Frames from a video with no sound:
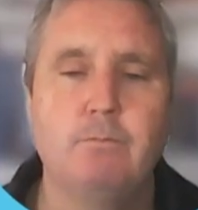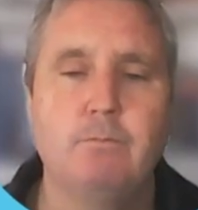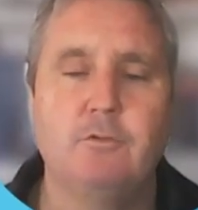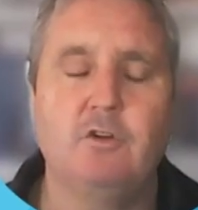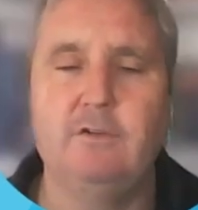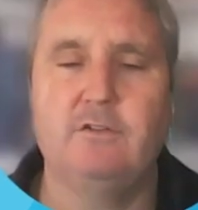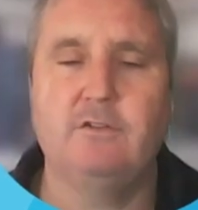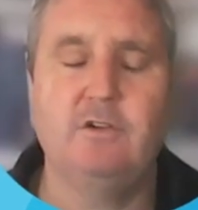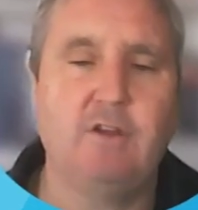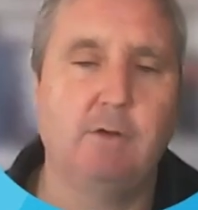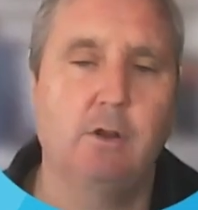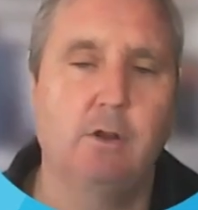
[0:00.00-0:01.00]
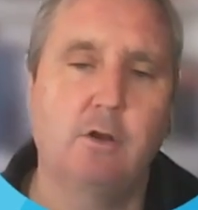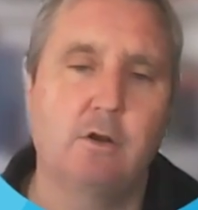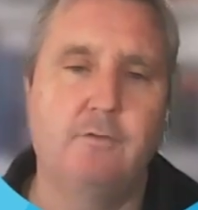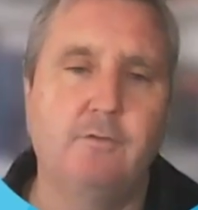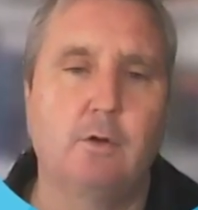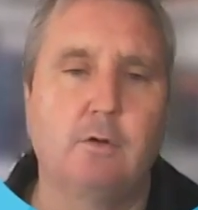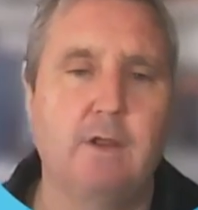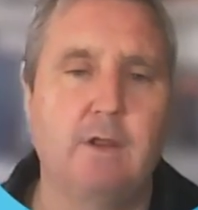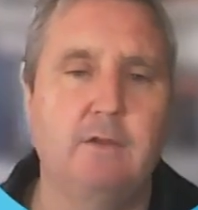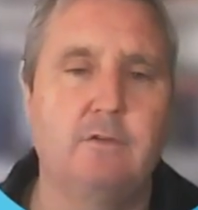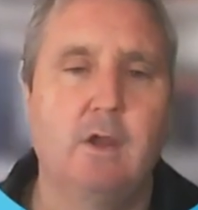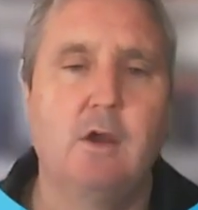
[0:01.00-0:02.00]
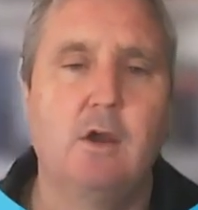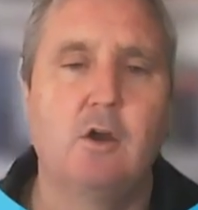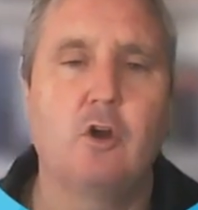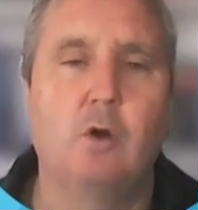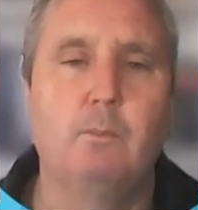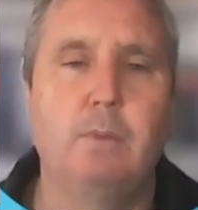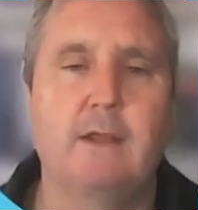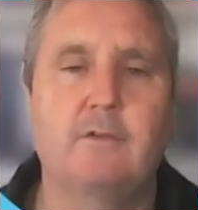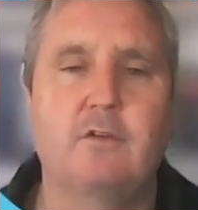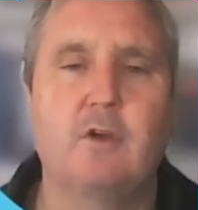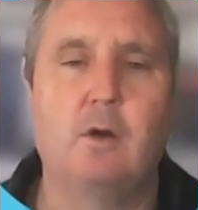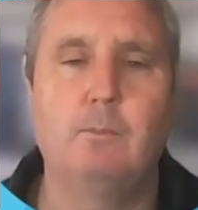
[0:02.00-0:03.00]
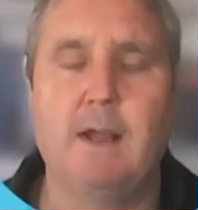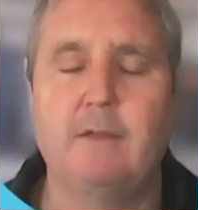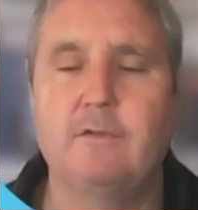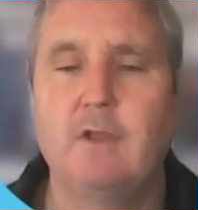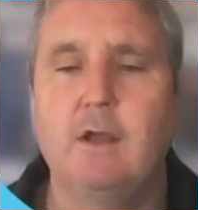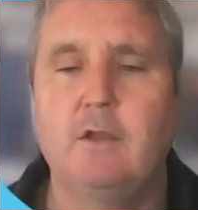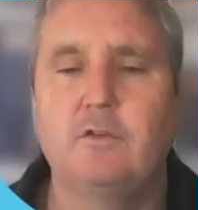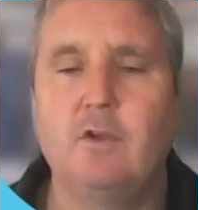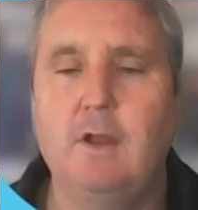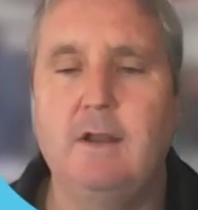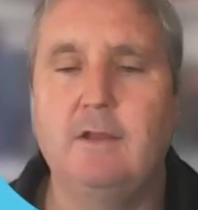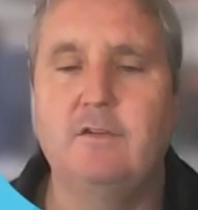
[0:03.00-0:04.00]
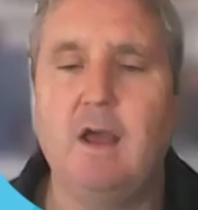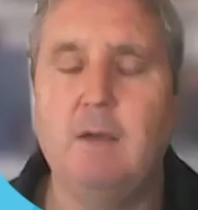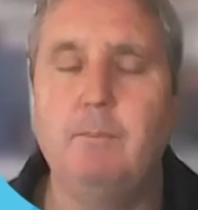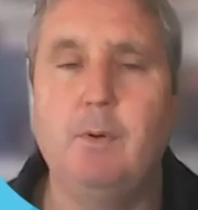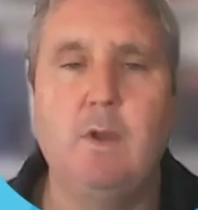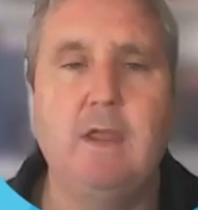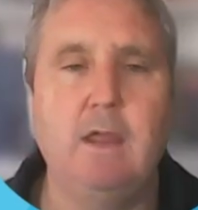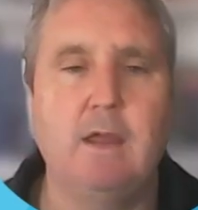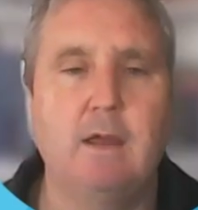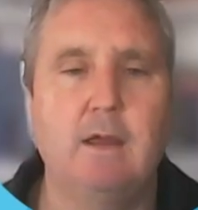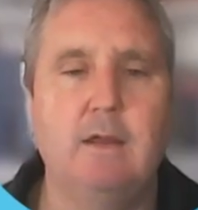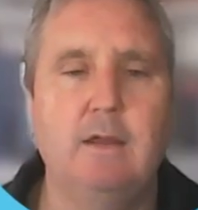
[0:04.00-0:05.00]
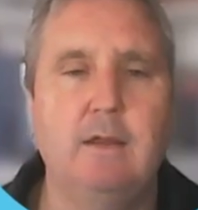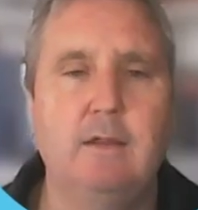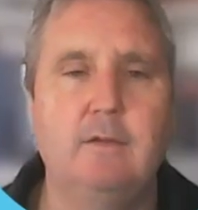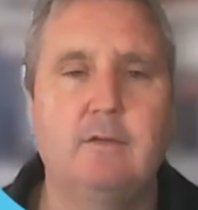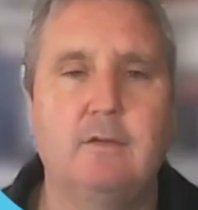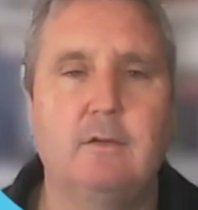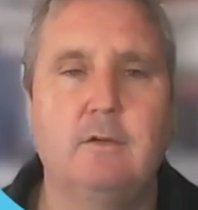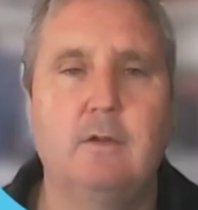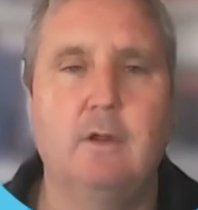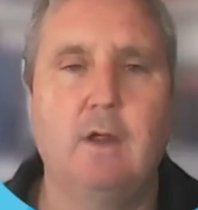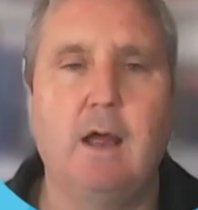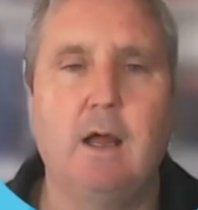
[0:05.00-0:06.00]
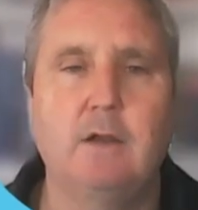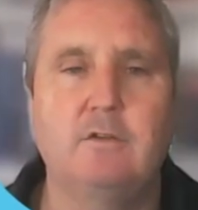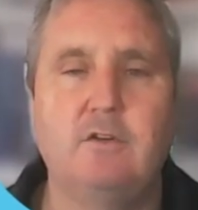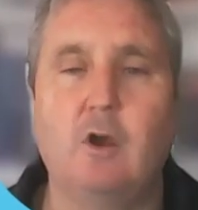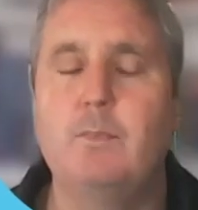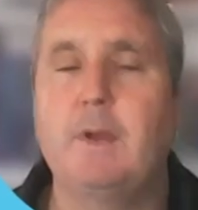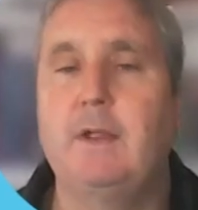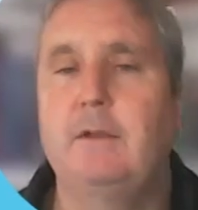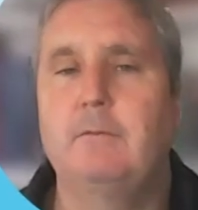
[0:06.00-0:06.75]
So let's just have a look at a few of these complex compounds. So an example here is dopamine.